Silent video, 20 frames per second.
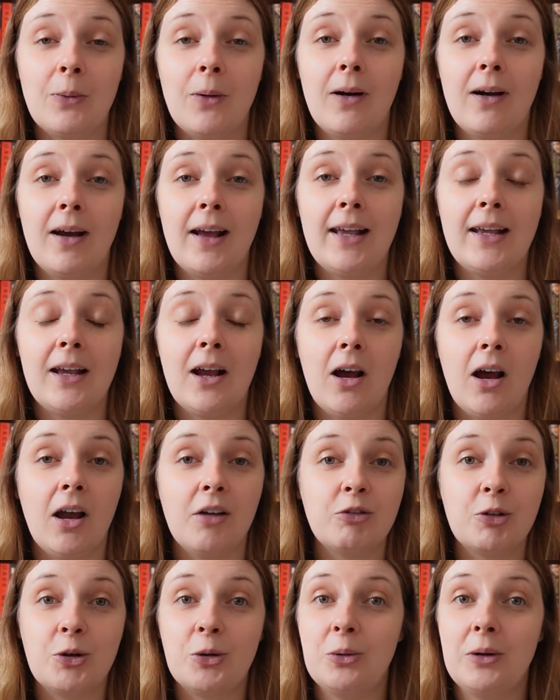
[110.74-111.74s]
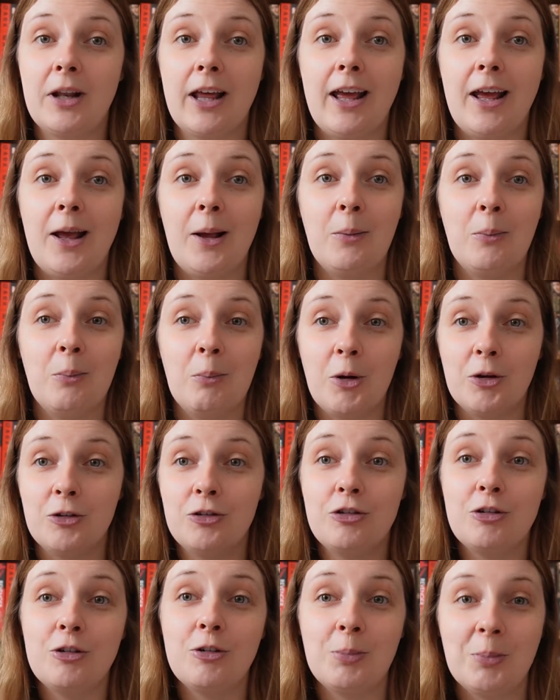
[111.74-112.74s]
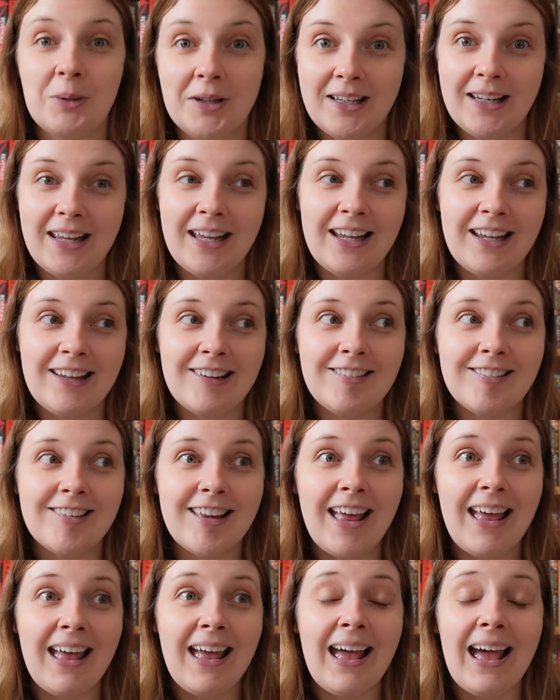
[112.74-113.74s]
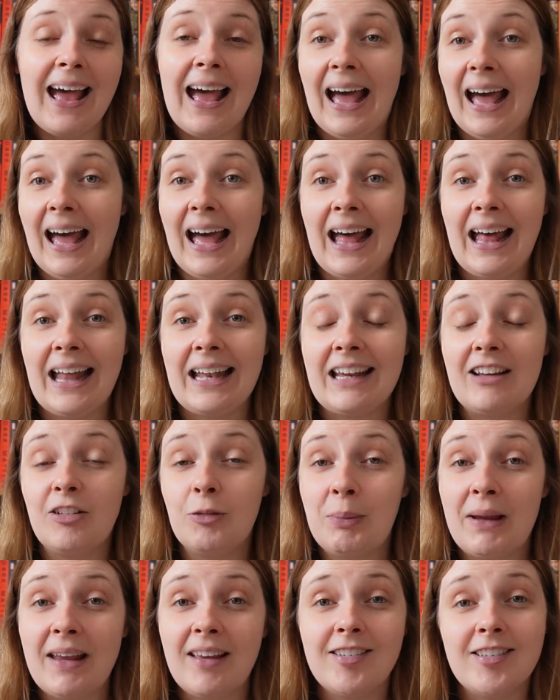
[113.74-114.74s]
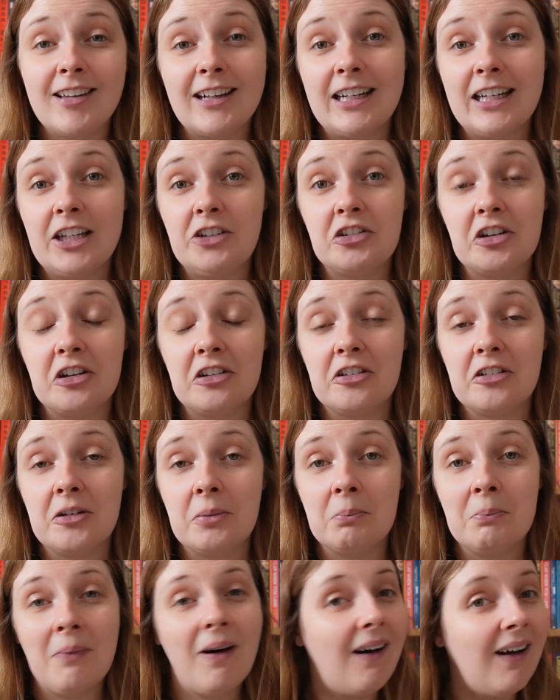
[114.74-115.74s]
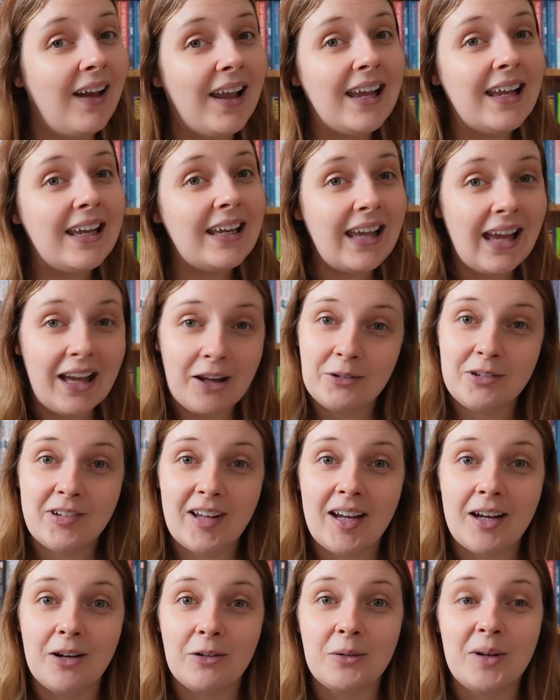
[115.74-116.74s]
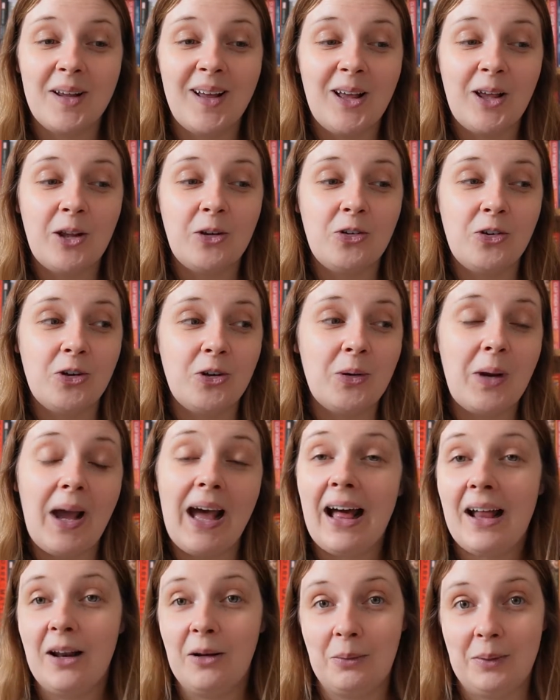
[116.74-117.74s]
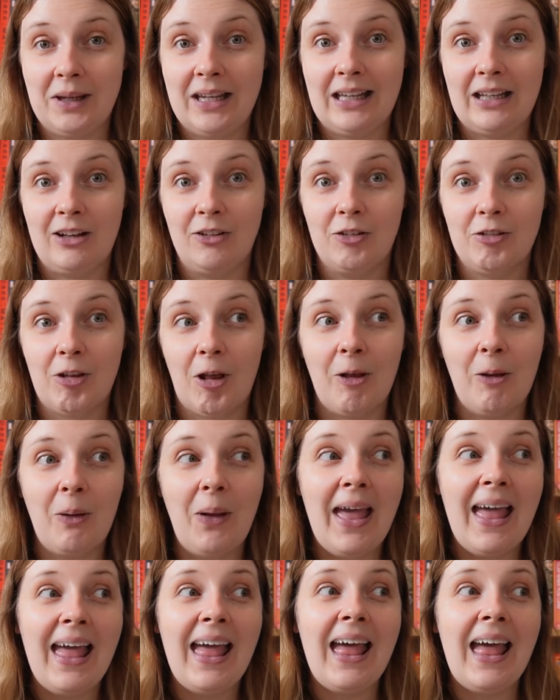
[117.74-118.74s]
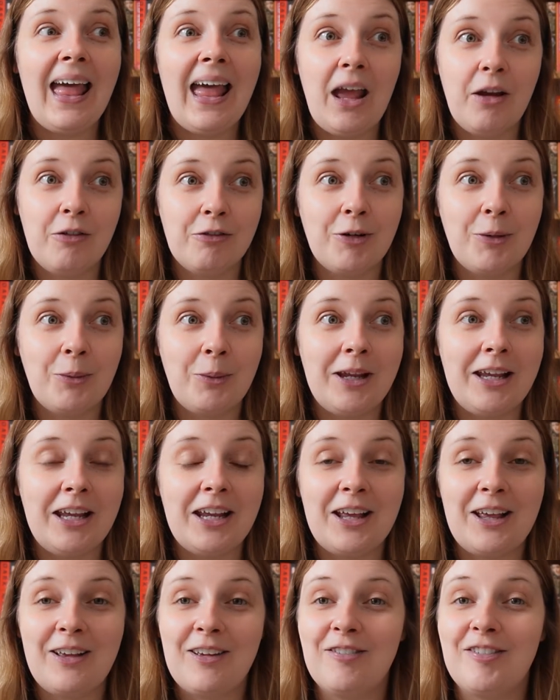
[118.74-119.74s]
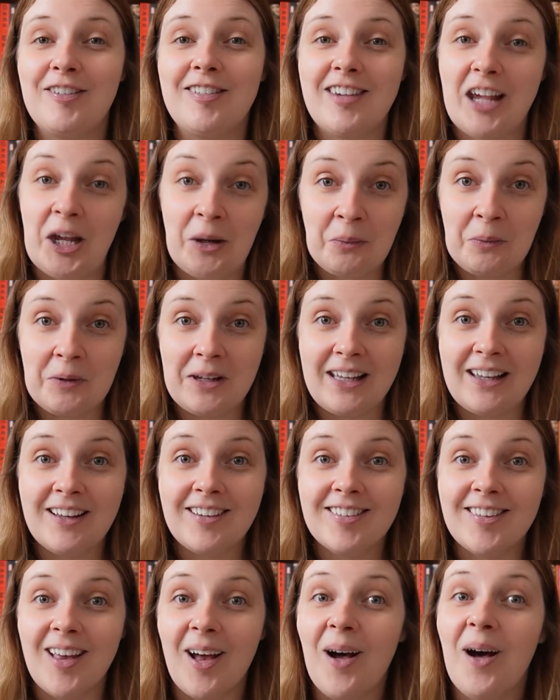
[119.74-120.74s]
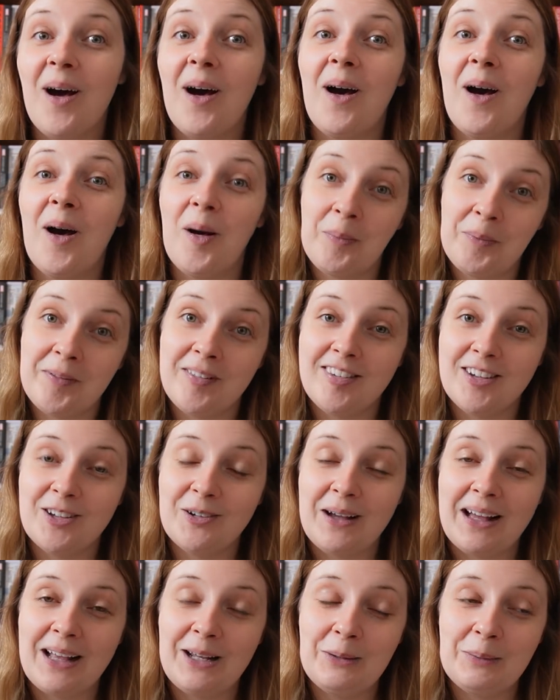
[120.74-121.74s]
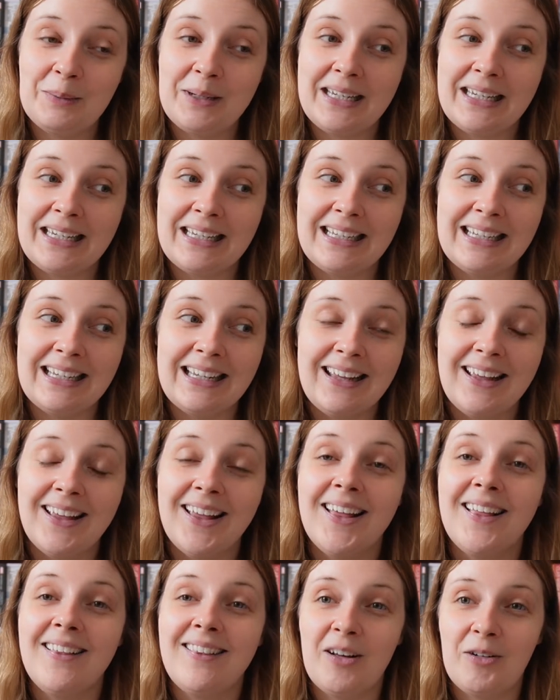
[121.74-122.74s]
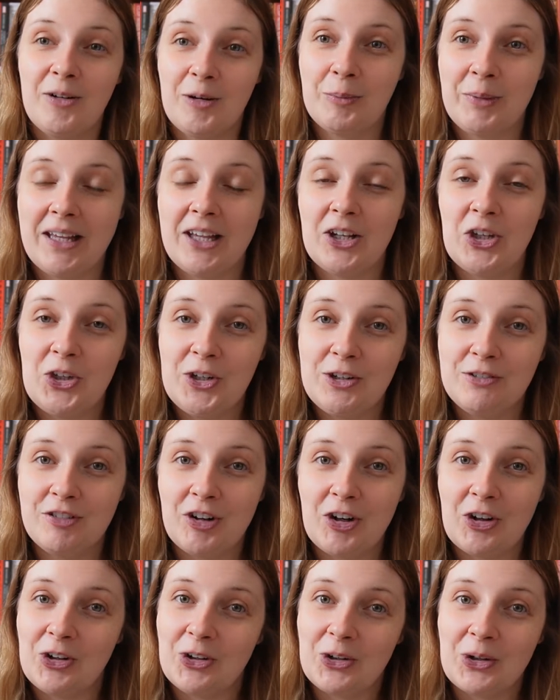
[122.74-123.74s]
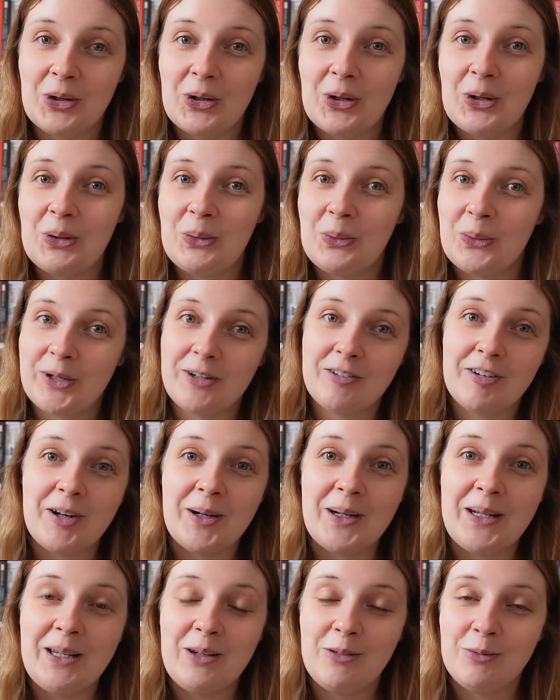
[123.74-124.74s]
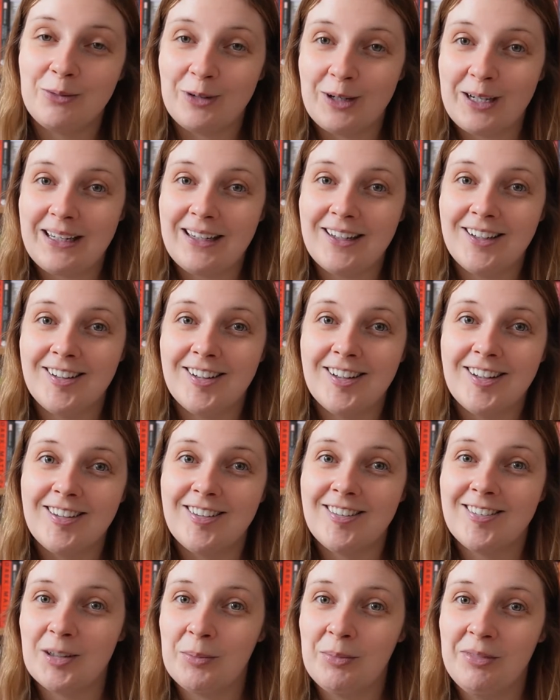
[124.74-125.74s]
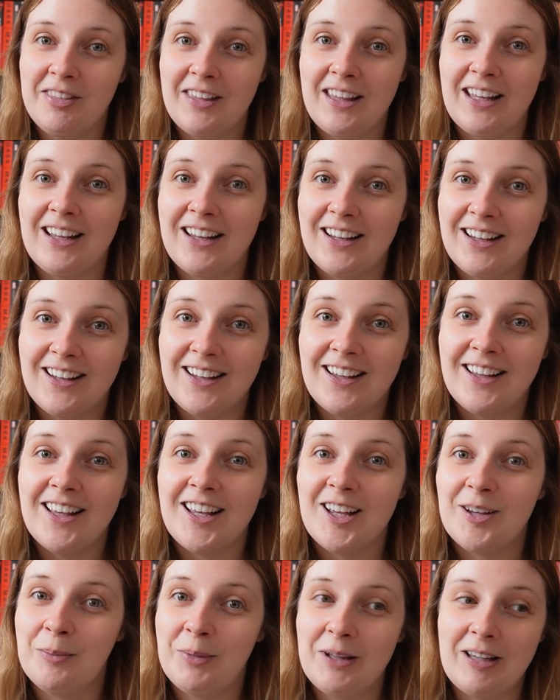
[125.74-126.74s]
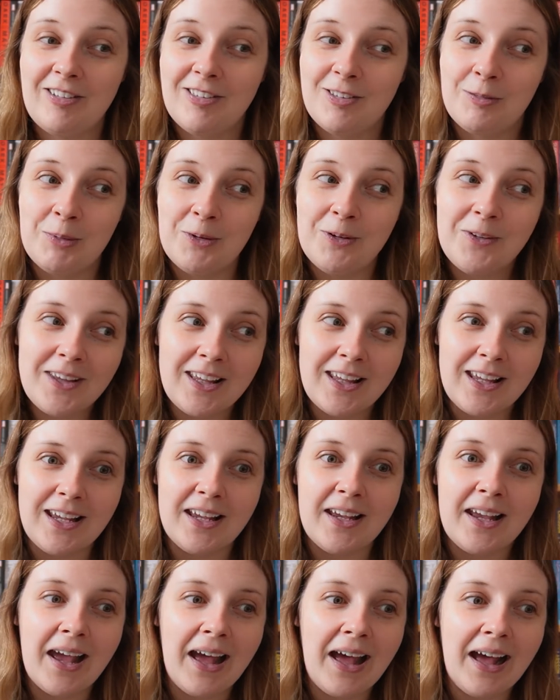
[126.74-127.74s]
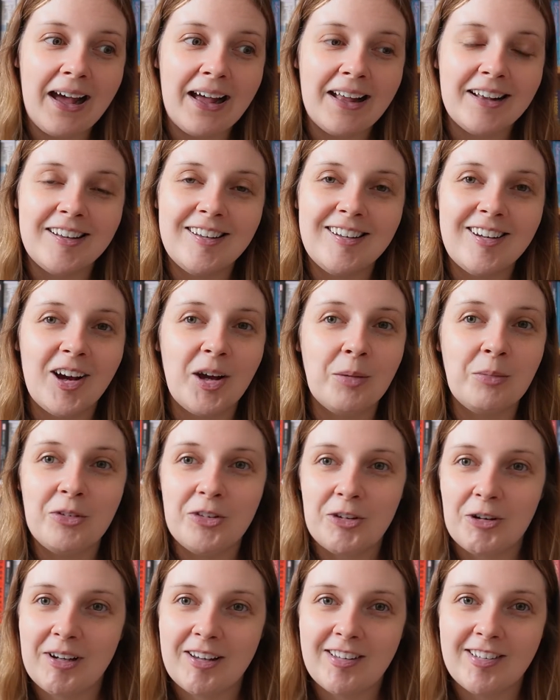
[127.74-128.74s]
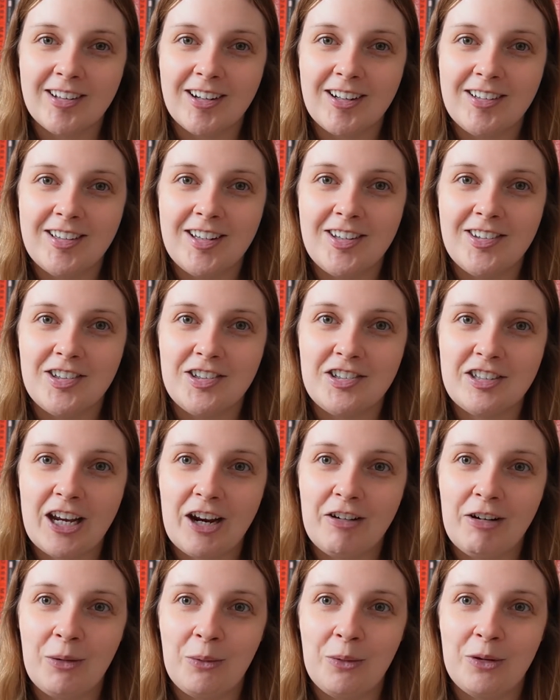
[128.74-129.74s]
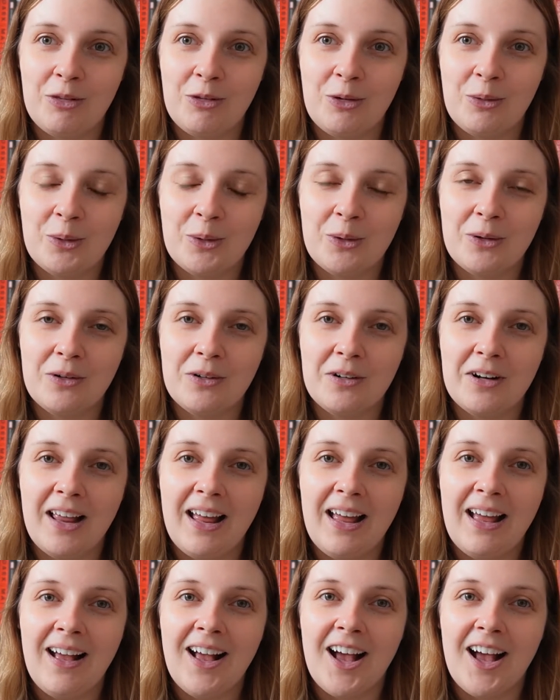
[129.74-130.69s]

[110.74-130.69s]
why I've called it Monstrous Mondays, and it's basically just my countdown to Halloween. So every week for 10 weeks up until Halloween, there be a new vlog where I read something a bit spooky, and I'm so excited to share it with you all.